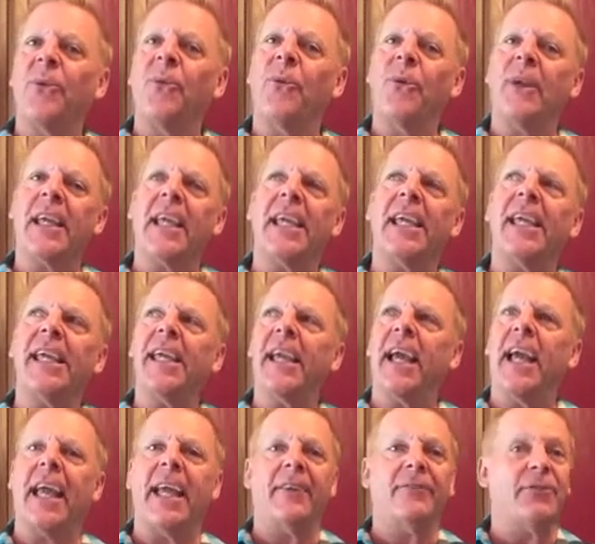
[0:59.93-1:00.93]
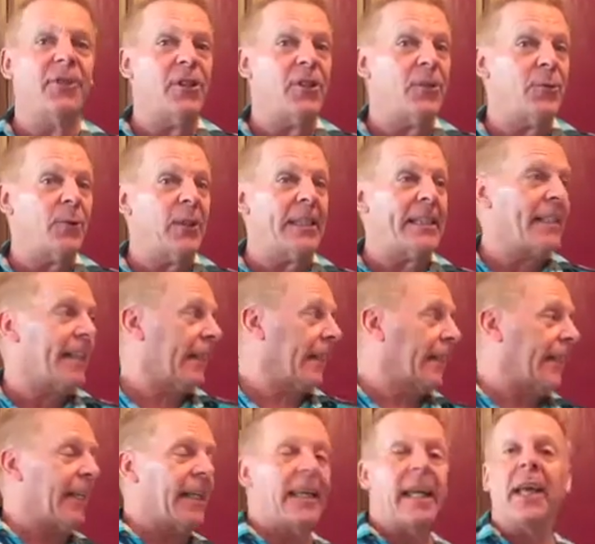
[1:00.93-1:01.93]
we have just
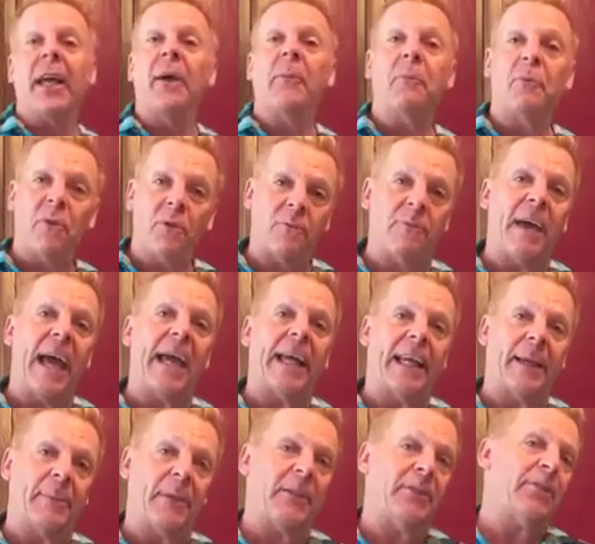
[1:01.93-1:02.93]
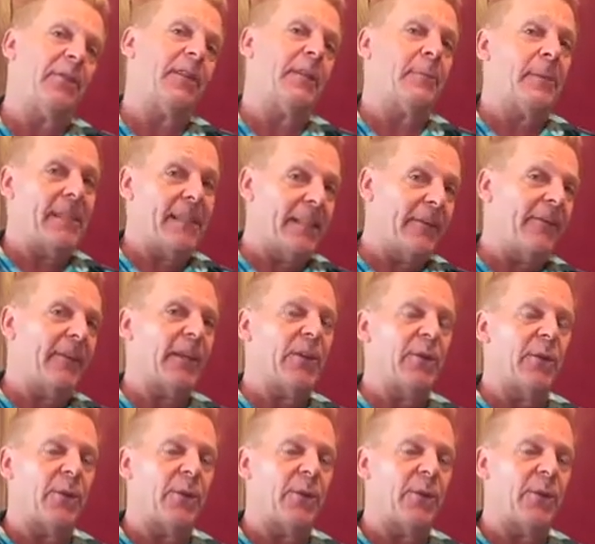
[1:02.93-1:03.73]
recently moved back up here to the Pacific